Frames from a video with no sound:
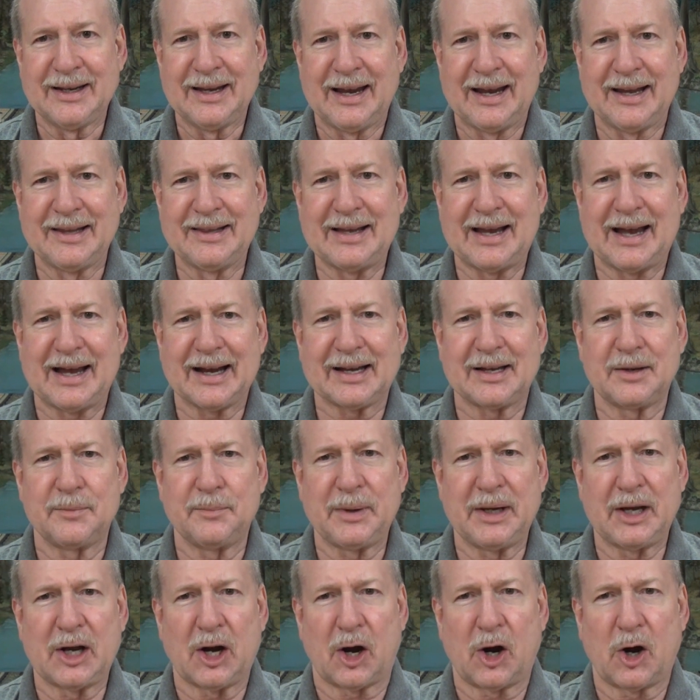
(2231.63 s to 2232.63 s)
and that can
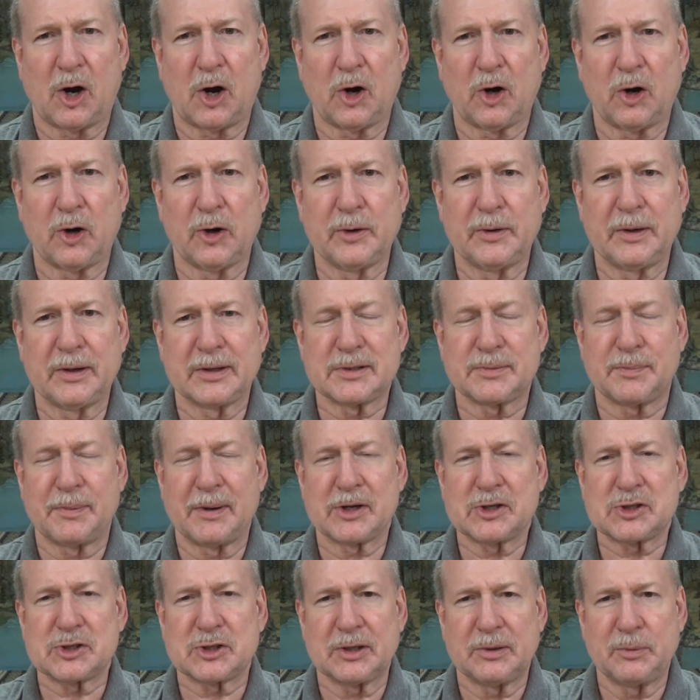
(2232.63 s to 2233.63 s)
be hard,
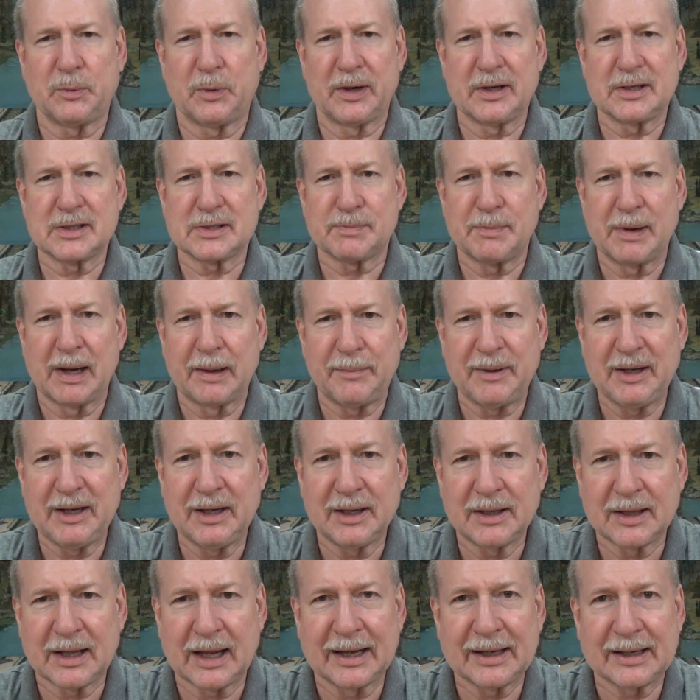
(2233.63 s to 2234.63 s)
especially when it's
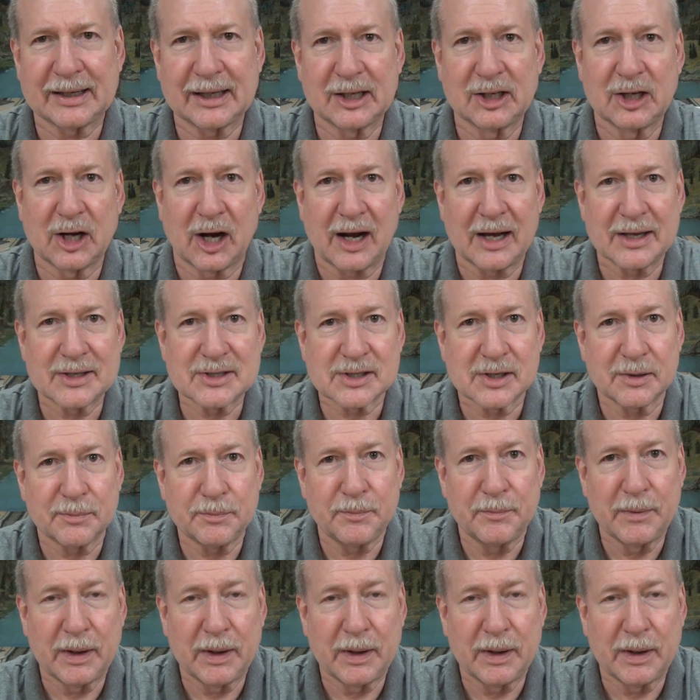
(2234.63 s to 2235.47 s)
maybe like gossip.